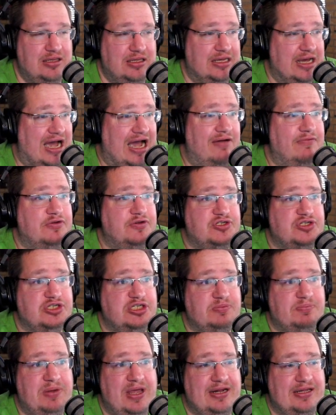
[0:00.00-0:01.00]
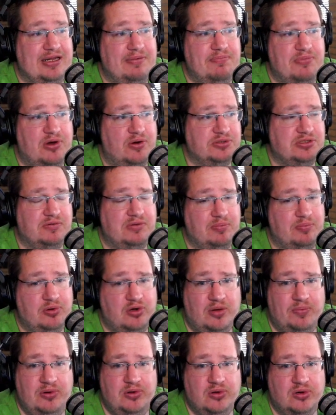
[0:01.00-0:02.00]
I will suspect that most of the
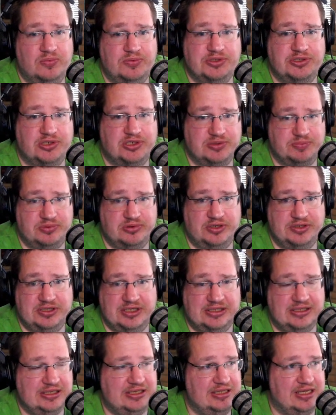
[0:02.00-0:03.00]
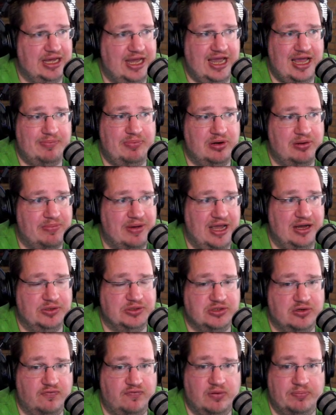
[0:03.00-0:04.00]
popular open source projects, either Apple or
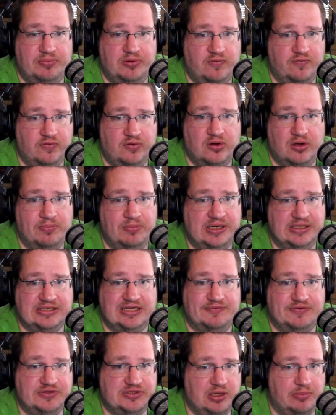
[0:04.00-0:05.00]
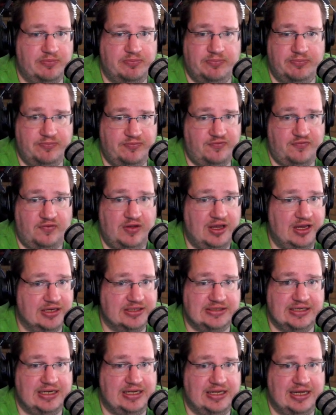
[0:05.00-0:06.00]
Microsoft or both companies, have some fingers
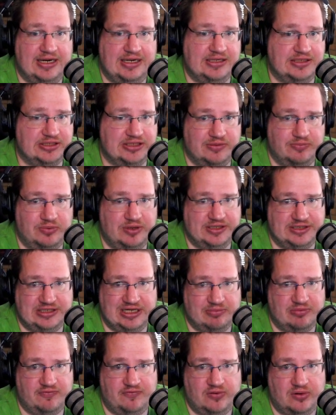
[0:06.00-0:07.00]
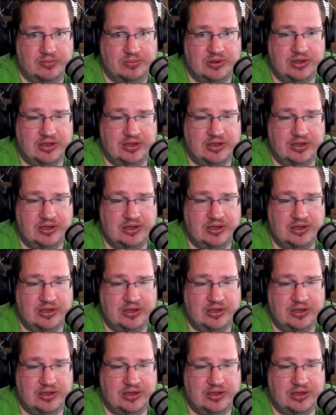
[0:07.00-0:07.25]
in that in some way, shape, or form.